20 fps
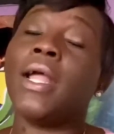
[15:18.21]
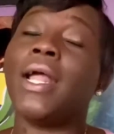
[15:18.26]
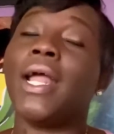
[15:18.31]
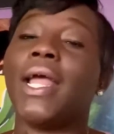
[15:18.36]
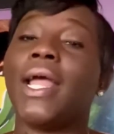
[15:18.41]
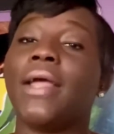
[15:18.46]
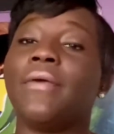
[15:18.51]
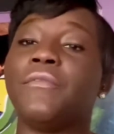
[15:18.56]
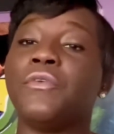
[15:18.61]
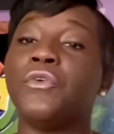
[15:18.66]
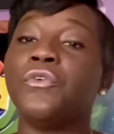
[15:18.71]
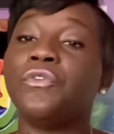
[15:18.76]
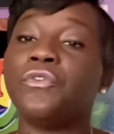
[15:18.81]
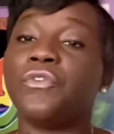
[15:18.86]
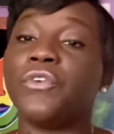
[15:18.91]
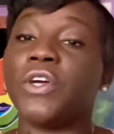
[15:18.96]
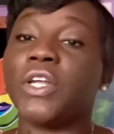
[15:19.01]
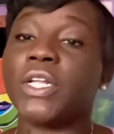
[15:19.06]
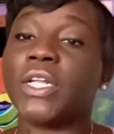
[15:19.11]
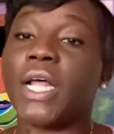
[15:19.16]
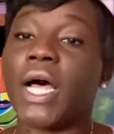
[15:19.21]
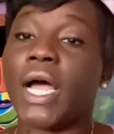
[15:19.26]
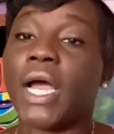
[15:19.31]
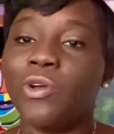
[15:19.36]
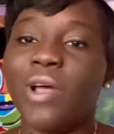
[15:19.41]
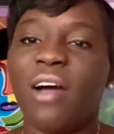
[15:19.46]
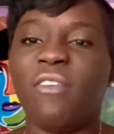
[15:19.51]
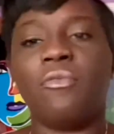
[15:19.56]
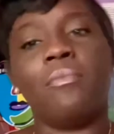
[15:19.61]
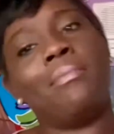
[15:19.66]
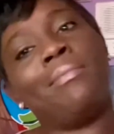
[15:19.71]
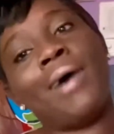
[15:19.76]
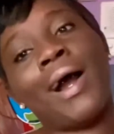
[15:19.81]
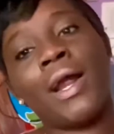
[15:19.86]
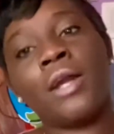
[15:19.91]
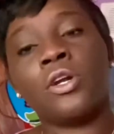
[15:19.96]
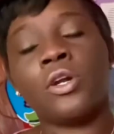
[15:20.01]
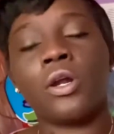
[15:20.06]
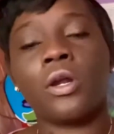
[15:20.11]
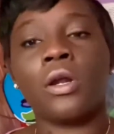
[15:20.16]
if you feel like you have
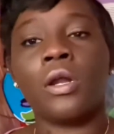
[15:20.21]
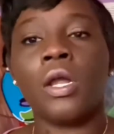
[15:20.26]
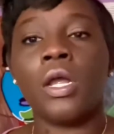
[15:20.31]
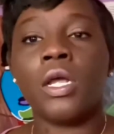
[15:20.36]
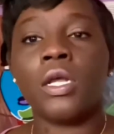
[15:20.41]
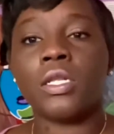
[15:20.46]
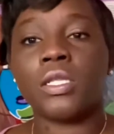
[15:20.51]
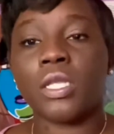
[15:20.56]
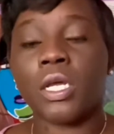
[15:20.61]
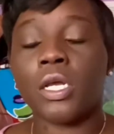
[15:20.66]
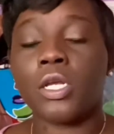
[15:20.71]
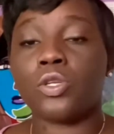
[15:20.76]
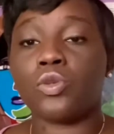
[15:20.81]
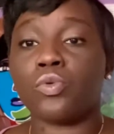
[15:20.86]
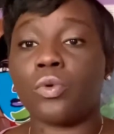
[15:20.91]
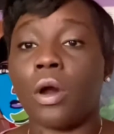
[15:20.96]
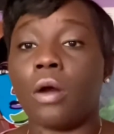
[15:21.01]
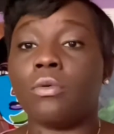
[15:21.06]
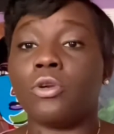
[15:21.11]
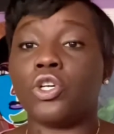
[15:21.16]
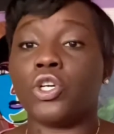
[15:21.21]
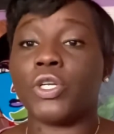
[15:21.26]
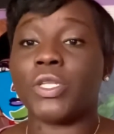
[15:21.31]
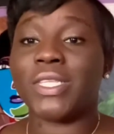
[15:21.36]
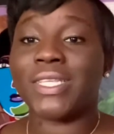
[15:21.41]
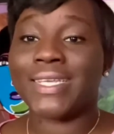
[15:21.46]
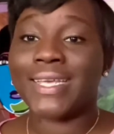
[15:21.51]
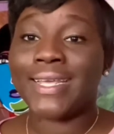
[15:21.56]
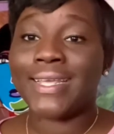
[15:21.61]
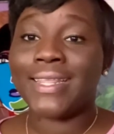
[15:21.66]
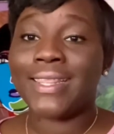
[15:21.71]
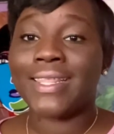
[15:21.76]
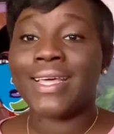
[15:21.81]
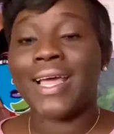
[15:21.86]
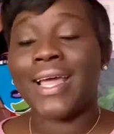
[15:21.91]
minor things wrong with your teeth,